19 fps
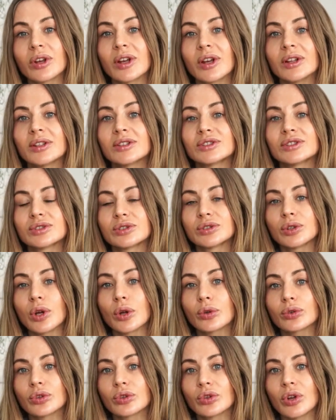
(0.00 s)
It's
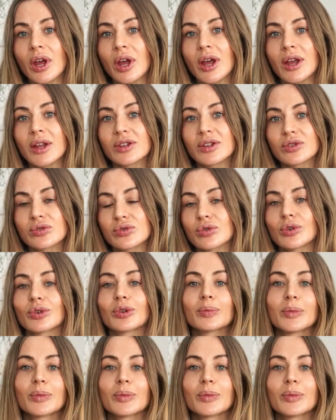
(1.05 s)
not a strong